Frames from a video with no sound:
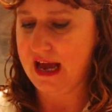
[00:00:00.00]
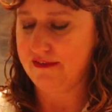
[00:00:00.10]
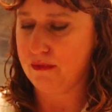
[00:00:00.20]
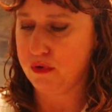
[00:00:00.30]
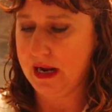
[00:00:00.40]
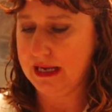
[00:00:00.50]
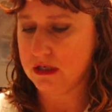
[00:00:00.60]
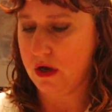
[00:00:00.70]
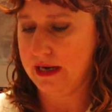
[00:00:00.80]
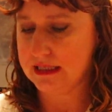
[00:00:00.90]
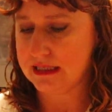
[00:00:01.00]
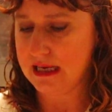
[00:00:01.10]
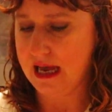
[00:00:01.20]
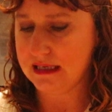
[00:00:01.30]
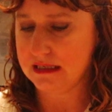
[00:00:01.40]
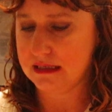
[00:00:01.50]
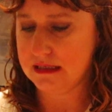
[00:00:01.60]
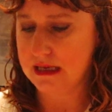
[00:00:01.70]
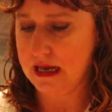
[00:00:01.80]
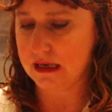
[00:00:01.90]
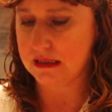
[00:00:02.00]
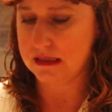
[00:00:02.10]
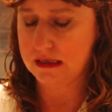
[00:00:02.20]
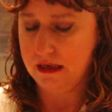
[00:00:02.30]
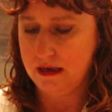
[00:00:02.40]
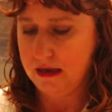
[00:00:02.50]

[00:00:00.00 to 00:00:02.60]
have a brand on it, size 6,